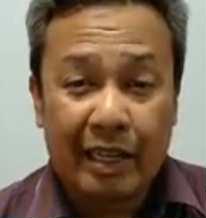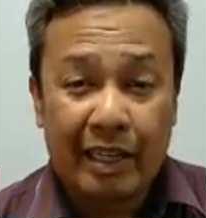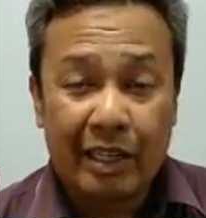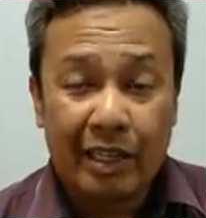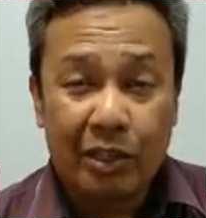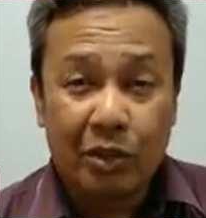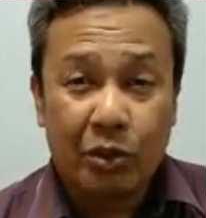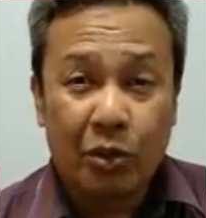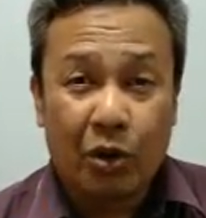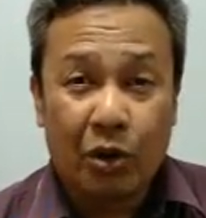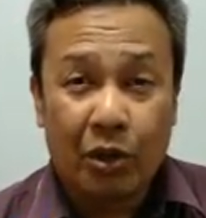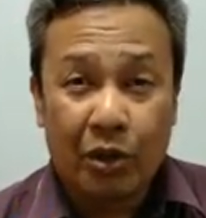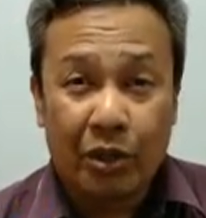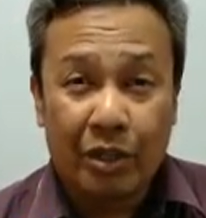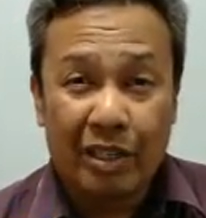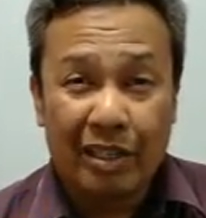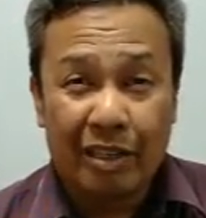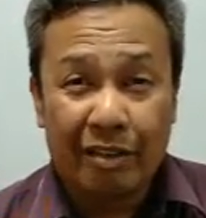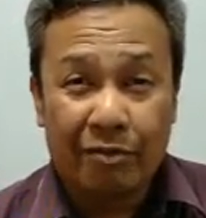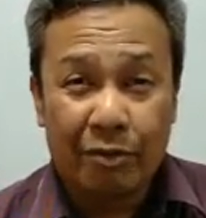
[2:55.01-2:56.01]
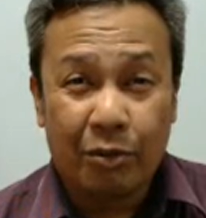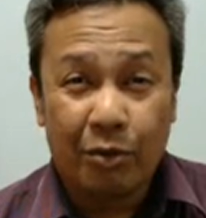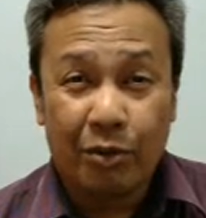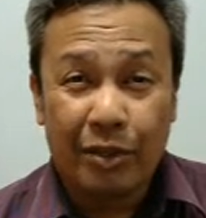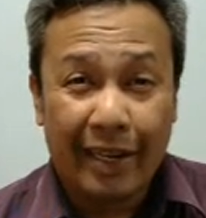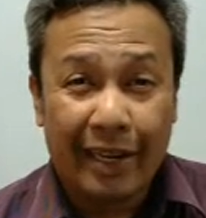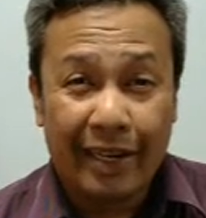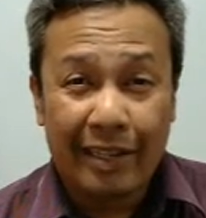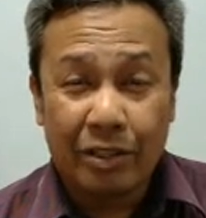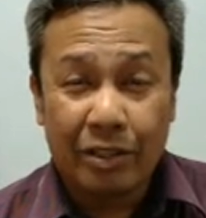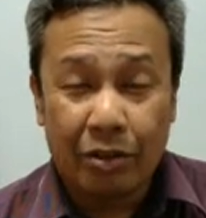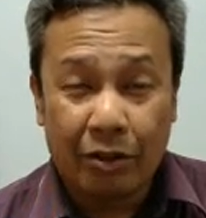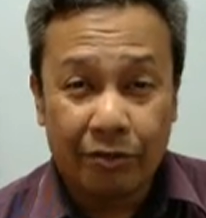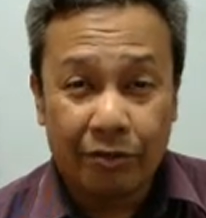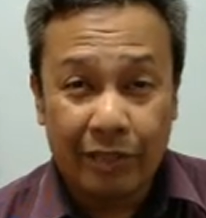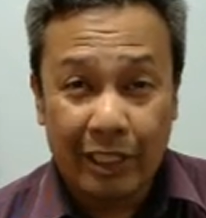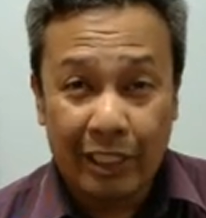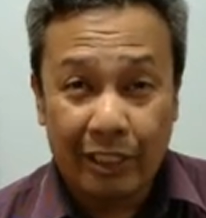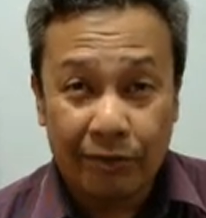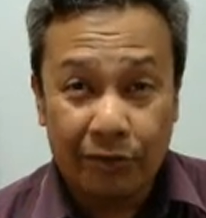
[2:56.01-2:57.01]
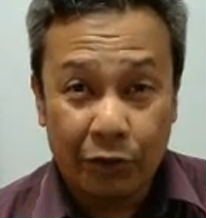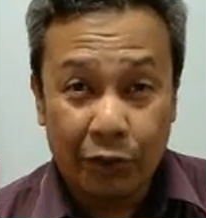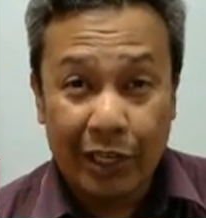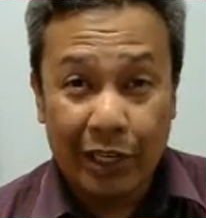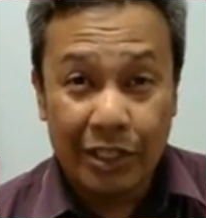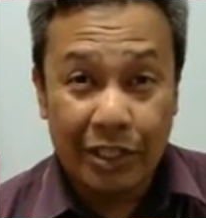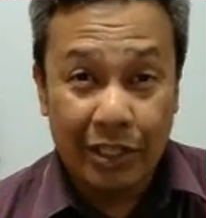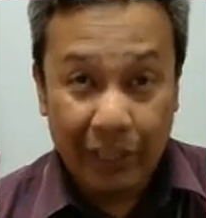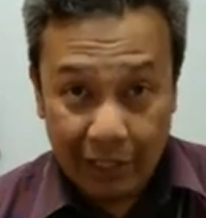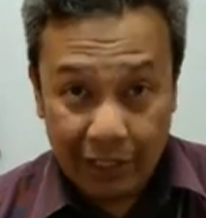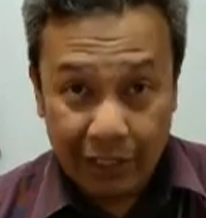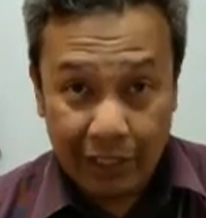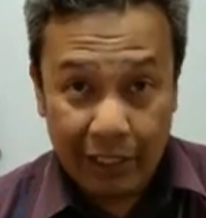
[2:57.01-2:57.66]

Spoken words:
undergone a few days of centrifugation,